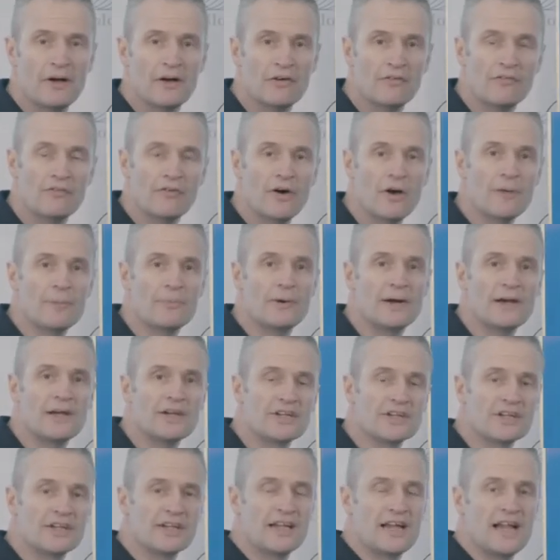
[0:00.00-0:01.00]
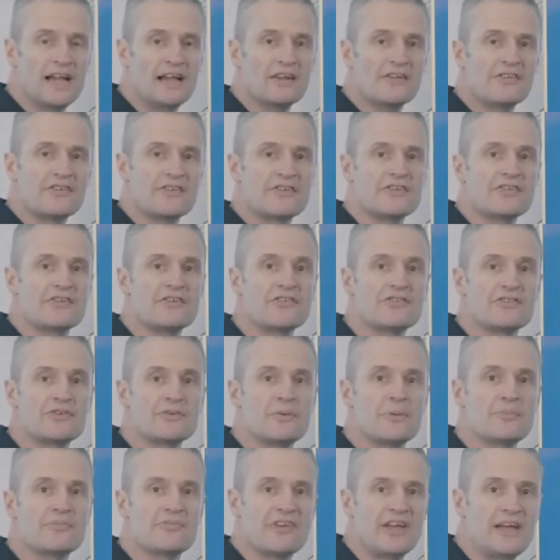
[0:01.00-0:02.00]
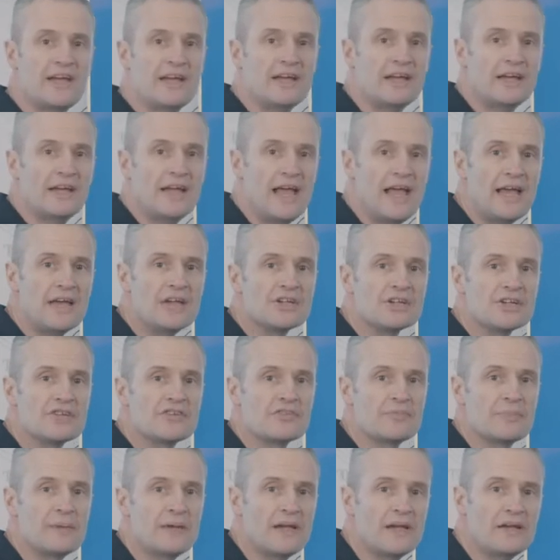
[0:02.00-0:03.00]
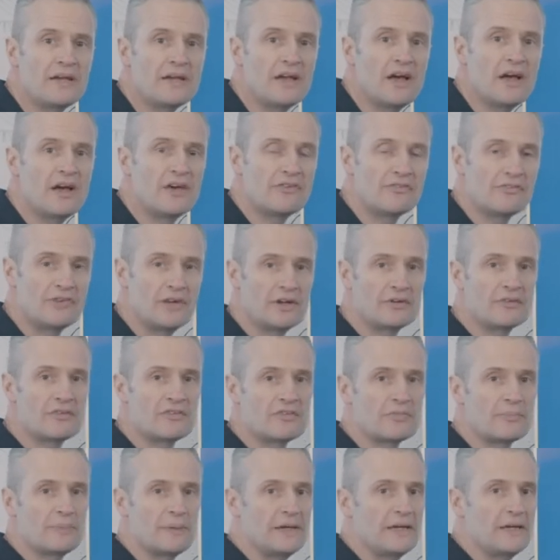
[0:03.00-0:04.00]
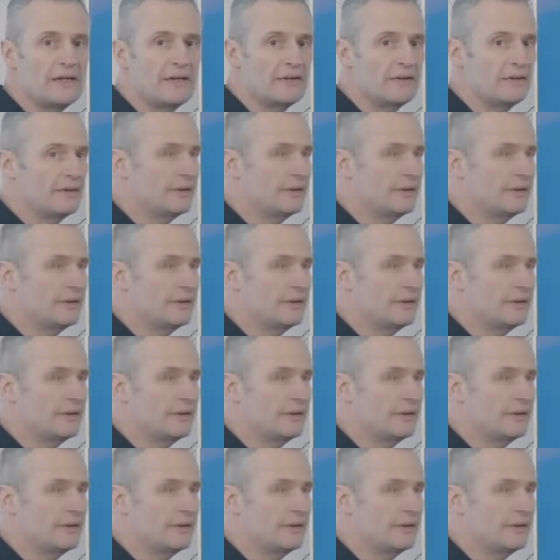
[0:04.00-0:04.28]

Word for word: vibration analysis is to obtain engine speed and road speed.